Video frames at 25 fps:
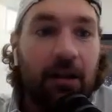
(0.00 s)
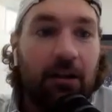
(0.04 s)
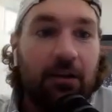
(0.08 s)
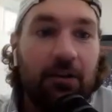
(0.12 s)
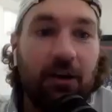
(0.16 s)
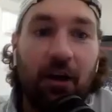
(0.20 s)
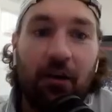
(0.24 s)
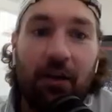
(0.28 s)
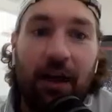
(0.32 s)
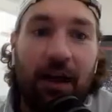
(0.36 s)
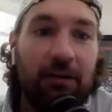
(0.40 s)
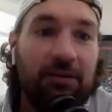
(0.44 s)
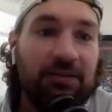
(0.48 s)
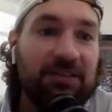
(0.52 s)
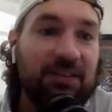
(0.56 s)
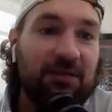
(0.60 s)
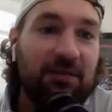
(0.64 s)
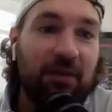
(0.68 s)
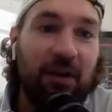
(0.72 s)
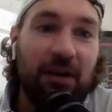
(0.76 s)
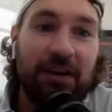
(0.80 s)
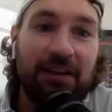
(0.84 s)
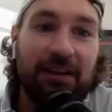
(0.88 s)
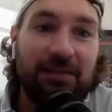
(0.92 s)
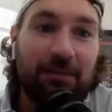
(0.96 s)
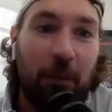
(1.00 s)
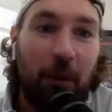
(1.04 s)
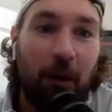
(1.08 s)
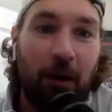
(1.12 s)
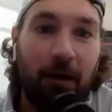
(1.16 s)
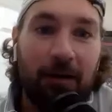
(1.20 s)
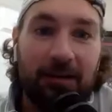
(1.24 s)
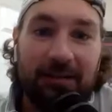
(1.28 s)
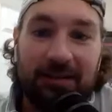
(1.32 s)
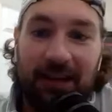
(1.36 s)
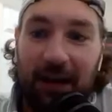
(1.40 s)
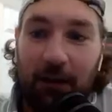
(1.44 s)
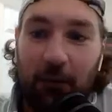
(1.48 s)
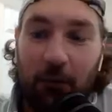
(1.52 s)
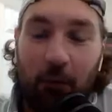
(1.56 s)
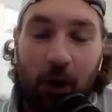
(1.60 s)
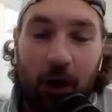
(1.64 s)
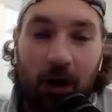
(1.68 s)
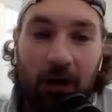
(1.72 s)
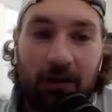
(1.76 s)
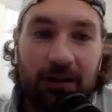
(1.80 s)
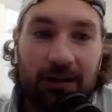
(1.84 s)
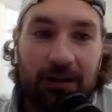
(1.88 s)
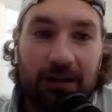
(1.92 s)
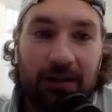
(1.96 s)
No, that was the funniest part is I
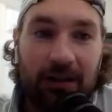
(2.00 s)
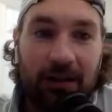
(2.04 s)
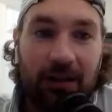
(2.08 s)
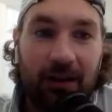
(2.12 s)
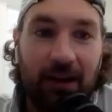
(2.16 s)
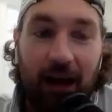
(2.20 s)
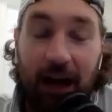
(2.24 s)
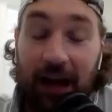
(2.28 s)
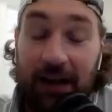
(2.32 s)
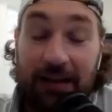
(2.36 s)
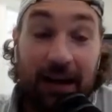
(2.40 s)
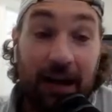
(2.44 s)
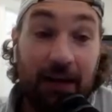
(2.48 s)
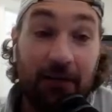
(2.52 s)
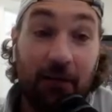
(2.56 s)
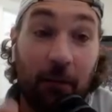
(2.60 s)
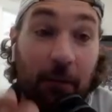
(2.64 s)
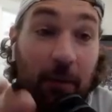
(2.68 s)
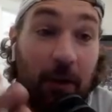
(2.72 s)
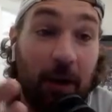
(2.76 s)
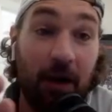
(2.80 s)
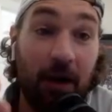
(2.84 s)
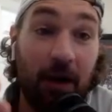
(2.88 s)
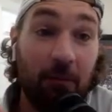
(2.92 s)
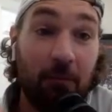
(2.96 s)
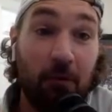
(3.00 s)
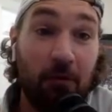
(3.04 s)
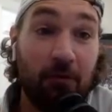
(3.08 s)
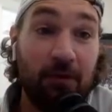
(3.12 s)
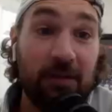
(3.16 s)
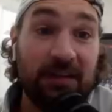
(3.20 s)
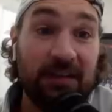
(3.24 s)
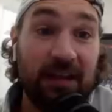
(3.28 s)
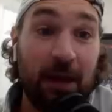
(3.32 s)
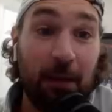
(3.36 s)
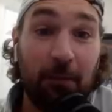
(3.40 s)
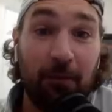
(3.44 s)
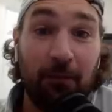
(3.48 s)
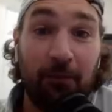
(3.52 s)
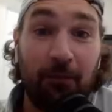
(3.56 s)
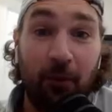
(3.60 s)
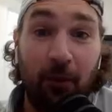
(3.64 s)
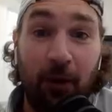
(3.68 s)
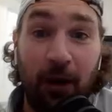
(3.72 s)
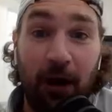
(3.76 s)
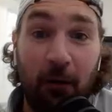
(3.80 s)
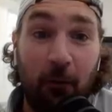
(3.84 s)
walked into I'd never been on a movie set before.